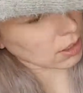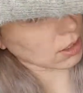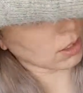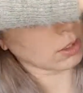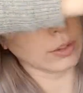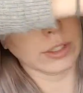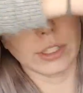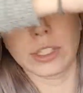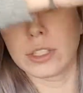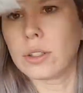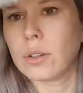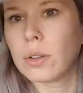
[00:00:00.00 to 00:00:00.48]
Oh,
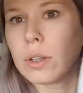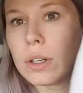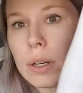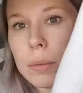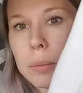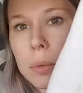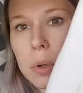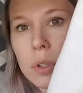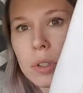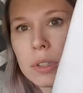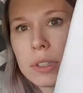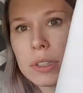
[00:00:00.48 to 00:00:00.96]
you know what?
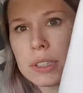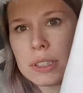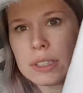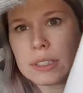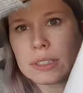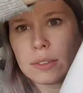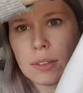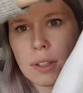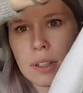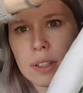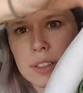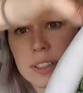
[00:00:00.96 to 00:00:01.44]
I'm holding
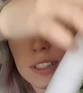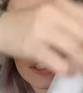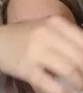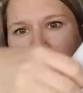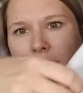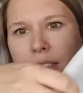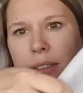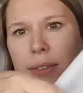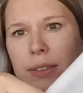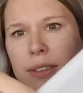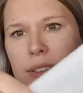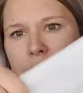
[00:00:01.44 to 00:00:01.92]
this wrong.
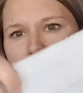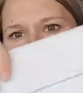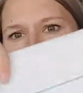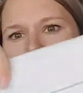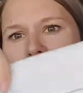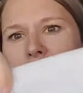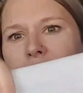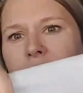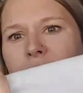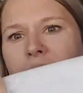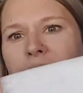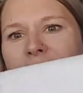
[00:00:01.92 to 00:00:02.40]
It's supposed to
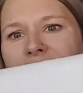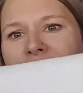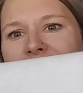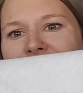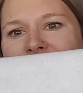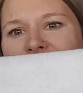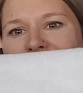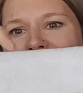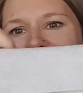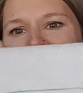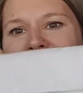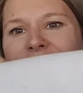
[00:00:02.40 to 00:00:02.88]
go
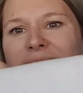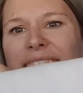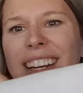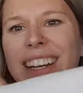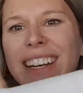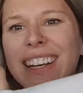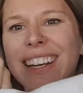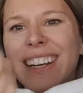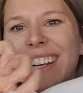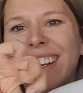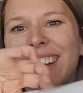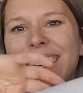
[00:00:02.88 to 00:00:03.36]
this
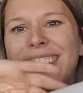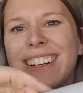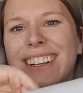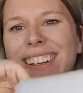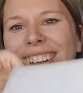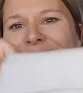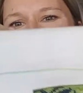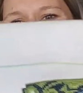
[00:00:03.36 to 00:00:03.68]
way.